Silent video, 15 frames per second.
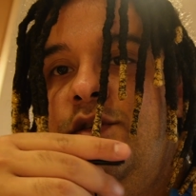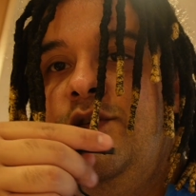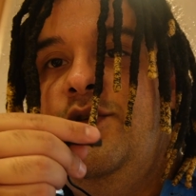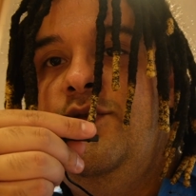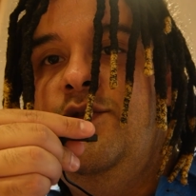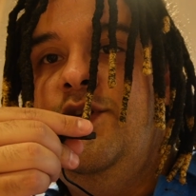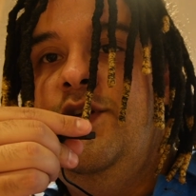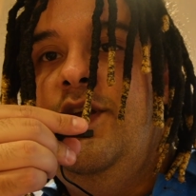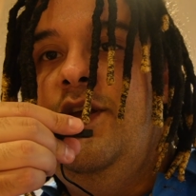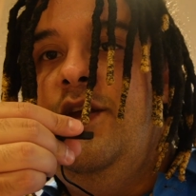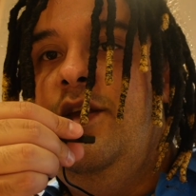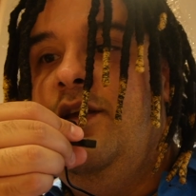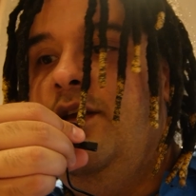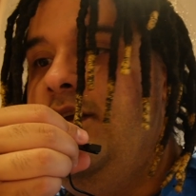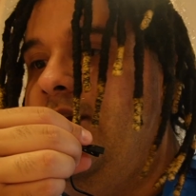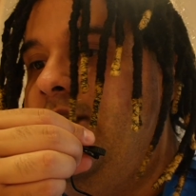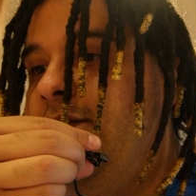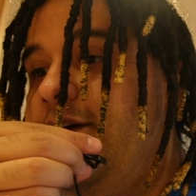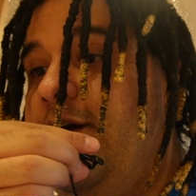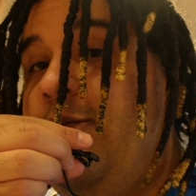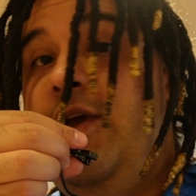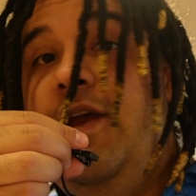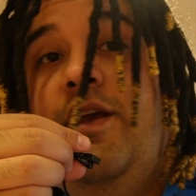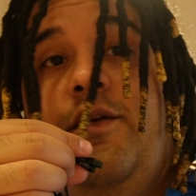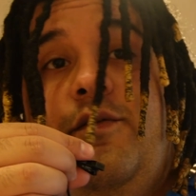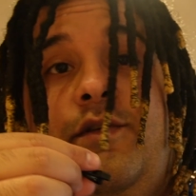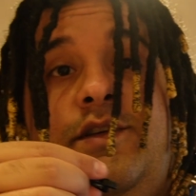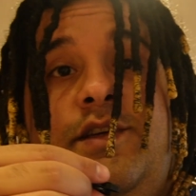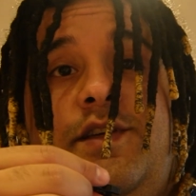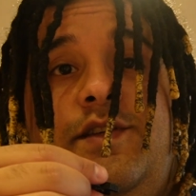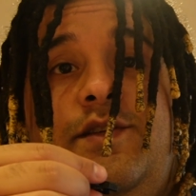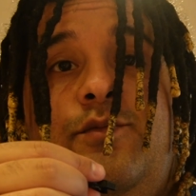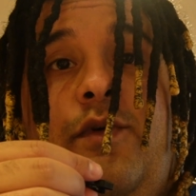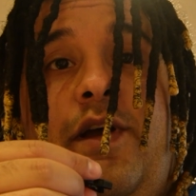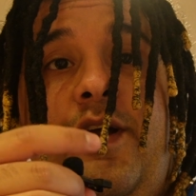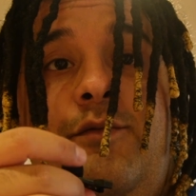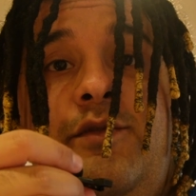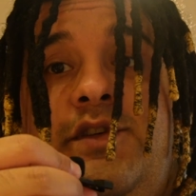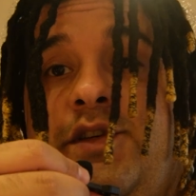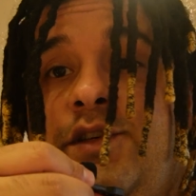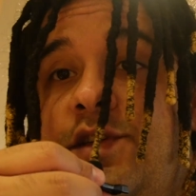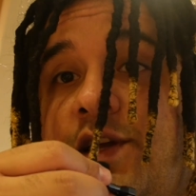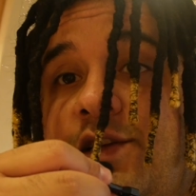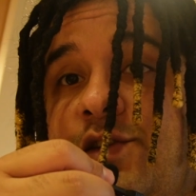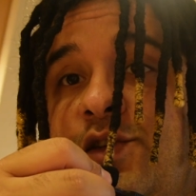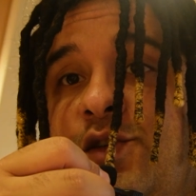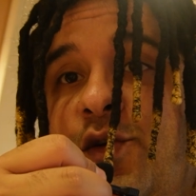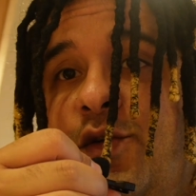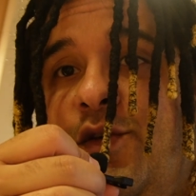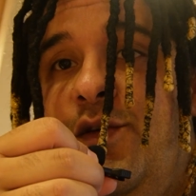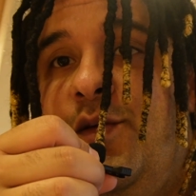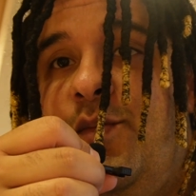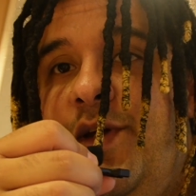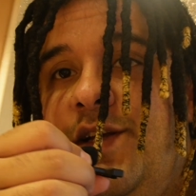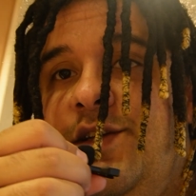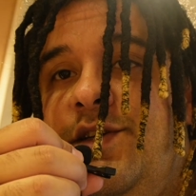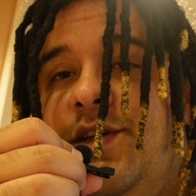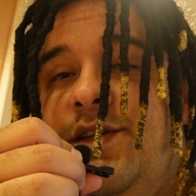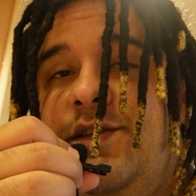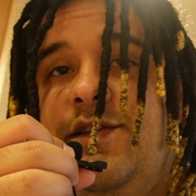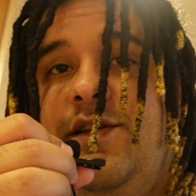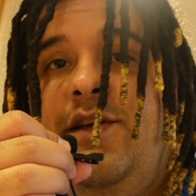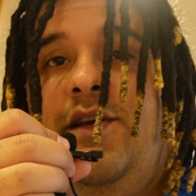Sushi Itamae, which is where I just showed you the pictures